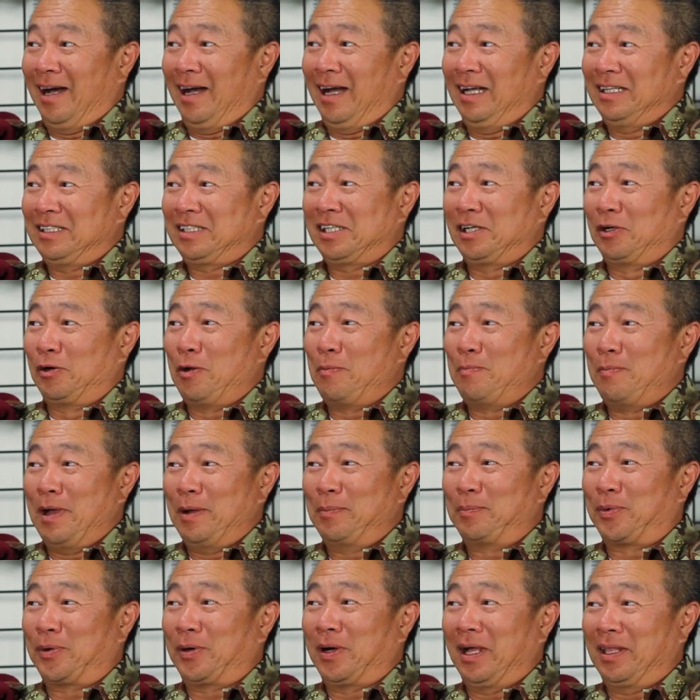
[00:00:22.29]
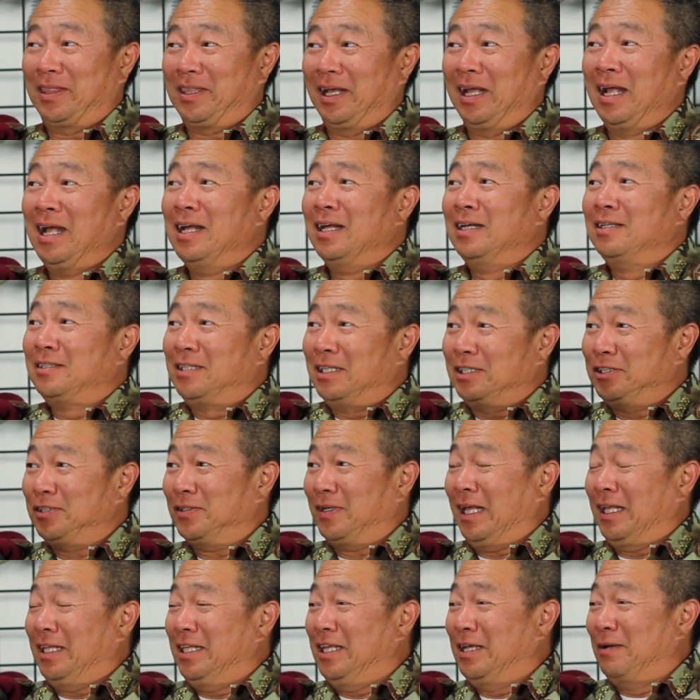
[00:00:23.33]
yeah, I still remember. I think didn't you
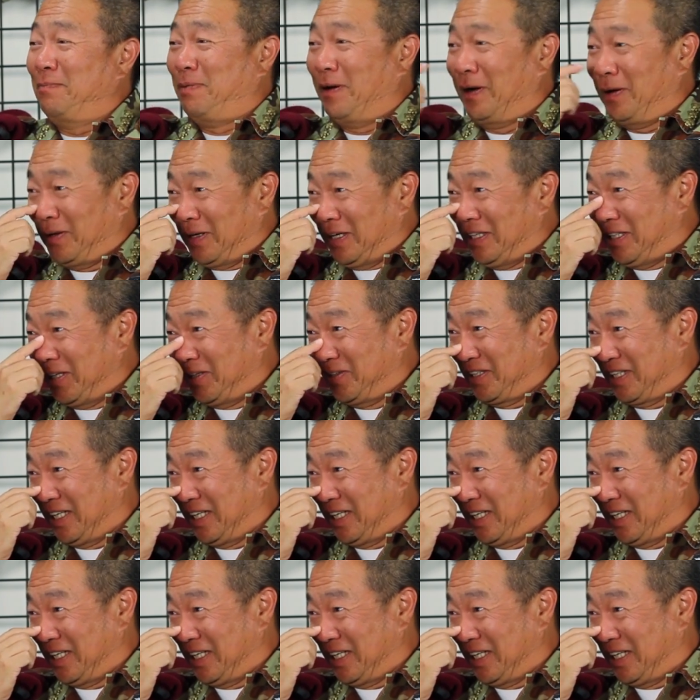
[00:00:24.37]
like need a parental